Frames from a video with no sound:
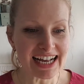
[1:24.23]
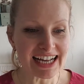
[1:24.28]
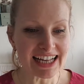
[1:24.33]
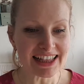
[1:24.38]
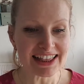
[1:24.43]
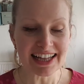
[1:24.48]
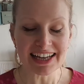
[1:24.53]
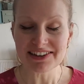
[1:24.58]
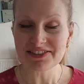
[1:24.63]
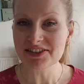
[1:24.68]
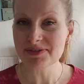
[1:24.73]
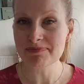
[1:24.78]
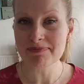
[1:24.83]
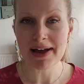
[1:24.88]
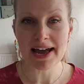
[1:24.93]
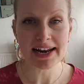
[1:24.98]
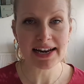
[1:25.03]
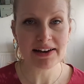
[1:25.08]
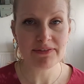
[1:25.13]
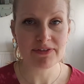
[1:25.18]
There's
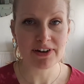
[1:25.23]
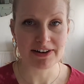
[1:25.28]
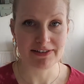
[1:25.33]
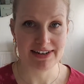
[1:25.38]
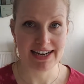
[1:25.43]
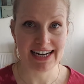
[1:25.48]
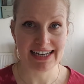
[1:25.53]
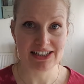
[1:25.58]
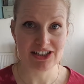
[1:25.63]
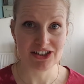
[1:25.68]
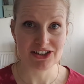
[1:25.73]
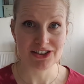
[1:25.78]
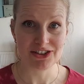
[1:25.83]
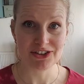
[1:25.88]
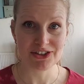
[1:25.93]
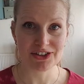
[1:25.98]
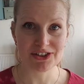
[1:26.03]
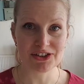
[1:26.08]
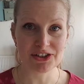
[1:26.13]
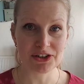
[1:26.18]
many variations
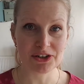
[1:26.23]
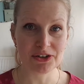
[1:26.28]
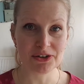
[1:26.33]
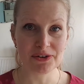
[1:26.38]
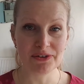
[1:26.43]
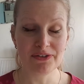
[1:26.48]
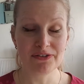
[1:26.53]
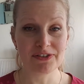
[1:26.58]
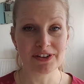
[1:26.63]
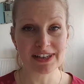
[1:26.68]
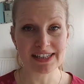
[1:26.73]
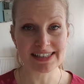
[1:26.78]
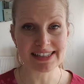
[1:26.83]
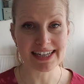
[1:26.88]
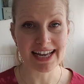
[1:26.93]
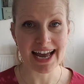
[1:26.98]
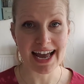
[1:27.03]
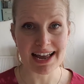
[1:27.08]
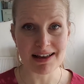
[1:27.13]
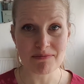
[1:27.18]
you can do for this
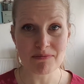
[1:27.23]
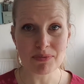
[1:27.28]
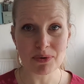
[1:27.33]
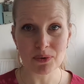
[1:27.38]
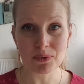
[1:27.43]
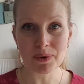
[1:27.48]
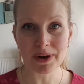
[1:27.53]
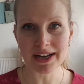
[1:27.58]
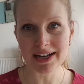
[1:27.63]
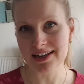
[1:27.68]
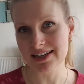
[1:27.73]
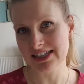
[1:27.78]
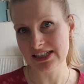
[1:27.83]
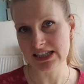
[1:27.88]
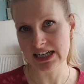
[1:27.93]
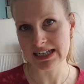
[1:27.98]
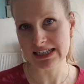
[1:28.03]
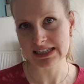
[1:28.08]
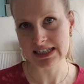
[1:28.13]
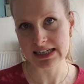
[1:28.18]
game, but we're going to
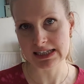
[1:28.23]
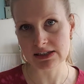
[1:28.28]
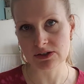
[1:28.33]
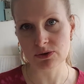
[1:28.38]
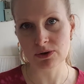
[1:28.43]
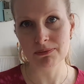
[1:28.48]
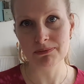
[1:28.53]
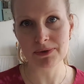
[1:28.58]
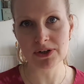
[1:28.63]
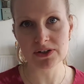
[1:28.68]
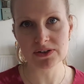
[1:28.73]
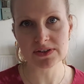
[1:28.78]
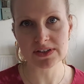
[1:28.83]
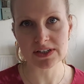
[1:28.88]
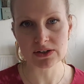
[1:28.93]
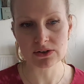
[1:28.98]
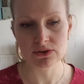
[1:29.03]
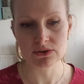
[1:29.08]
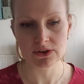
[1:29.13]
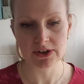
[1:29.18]
change it into a
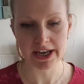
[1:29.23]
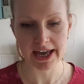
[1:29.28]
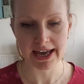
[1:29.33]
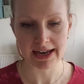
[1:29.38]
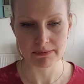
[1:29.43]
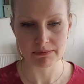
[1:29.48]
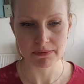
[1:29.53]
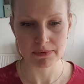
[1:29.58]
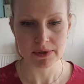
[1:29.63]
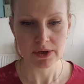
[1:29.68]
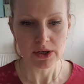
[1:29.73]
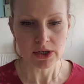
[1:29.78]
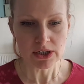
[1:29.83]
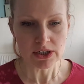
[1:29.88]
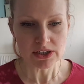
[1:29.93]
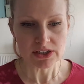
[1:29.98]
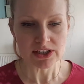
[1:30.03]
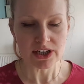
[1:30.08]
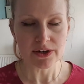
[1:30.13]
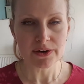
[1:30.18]
musical game.
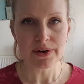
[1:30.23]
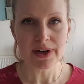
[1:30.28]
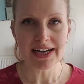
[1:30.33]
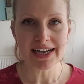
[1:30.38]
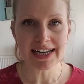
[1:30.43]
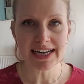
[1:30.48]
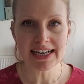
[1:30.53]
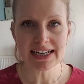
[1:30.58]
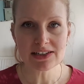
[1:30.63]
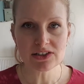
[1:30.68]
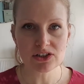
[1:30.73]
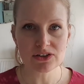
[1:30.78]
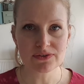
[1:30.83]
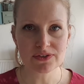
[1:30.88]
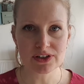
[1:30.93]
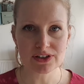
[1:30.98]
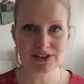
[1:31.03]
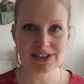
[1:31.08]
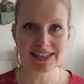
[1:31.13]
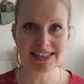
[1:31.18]
So at each of
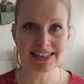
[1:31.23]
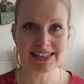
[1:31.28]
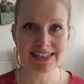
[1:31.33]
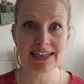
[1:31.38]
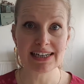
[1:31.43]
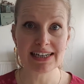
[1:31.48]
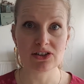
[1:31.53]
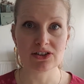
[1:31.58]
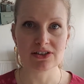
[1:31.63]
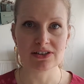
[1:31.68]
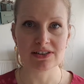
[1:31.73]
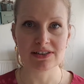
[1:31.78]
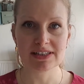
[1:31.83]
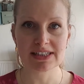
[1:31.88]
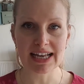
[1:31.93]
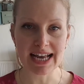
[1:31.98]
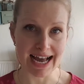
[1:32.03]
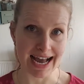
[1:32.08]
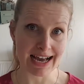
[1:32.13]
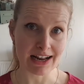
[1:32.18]
those
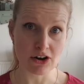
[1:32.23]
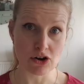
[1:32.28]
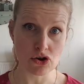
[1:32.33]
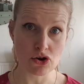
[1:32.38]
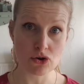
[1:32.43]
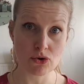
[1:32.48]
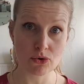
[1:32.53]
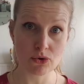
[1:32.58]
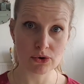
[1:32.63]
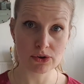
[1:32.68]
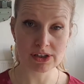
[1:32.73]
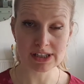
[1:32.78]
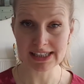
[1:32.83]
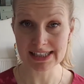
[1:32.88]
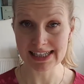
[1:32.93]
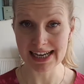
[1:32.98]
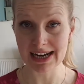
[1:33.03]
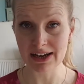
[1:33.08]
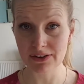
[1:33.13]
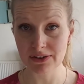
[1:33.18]
stations, at North,
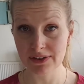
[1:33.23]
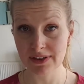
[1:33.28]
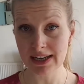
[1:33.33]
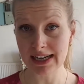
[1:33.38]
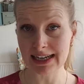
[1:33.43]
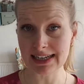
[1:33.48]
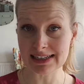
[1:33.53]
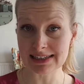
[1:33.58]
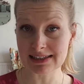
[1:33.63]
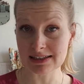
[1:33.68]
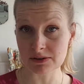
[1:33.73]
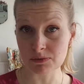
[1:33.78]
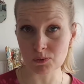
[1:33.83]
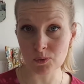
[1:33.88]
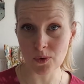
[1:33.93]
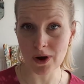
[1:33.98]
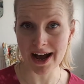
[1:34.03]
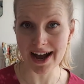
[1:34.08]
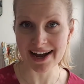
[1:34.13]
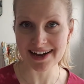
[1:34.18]
South, East and
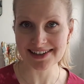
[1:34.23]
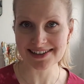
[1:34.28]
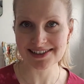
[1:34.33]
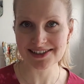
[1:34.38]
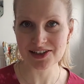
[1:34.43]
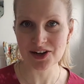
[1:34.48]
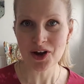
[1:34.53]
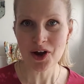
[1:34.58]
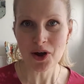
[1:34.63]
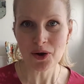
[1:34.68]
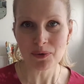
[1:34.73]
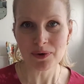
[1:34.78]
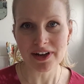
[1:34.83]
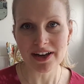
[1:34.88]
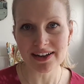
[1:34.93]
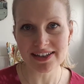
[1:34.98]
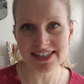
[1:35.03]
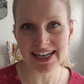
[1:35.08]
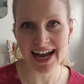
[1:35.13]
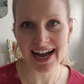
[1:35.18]
West, we're
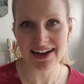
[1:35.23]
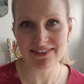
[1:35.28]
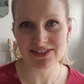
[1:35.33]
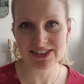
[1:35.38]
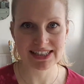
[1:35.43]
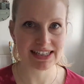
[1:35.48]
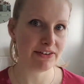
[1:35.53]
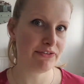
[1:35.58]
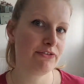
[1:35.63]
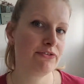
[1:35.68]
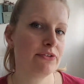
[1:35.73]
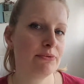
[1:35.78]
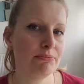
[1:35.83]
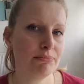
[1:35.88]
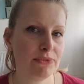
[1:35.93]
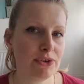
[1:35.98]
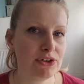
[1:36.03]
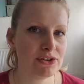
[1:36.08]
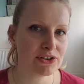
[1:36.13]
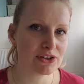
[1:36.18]
going to have a different
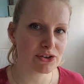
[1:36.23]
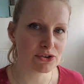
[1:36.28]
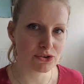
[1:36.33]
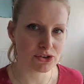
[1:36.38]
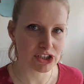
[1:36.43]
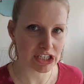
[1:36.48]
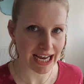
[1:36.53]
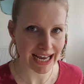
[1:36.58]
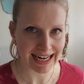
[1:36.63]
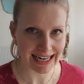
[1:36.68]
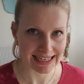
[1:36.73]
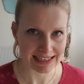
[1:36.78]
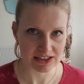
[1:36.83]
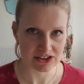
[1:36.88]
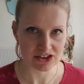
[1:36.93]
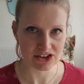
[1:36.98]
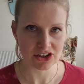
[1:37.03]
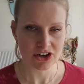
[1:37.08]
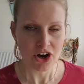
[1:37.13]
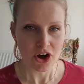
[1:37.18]
musical
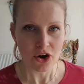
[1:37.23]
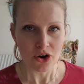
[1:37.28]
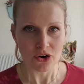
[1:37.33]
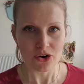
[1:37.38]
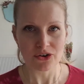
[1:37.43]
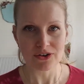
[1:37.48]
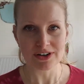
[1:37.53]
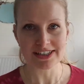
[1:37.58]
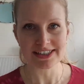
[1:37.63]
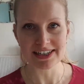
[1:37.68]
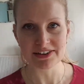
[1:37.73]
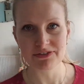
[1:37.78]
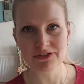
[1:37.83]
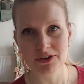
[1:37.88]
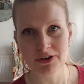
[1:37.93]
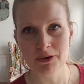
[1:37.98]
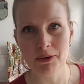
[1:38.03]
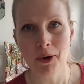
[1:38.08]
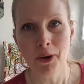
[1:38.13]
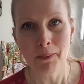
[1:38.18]
challenge or a
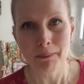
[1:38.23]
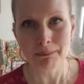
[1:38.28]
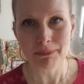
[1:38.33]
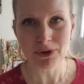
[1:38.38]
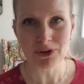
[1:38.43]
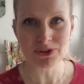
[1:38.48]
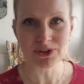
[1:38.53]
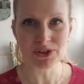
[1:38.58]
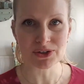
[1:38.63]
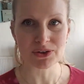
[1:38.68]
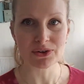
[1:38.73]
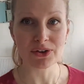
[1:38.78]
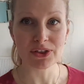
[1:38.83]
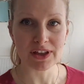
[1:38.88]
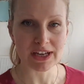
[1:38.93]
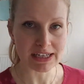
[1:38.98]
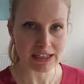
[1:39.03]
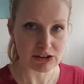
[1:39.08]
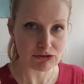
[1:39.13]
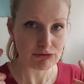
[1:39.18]
different musical
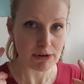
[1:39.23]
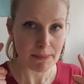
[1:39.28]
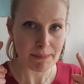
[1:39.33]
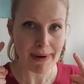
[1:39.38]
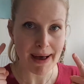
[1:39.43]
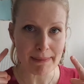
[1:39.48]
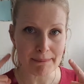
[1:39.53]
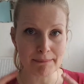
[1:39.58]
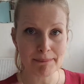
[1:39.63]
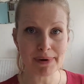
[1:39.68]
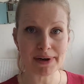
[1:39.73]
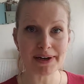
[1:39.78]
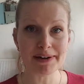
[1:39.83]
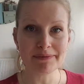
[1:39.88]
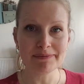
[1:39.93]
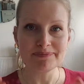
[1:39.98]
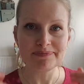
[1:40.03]
thing to remember.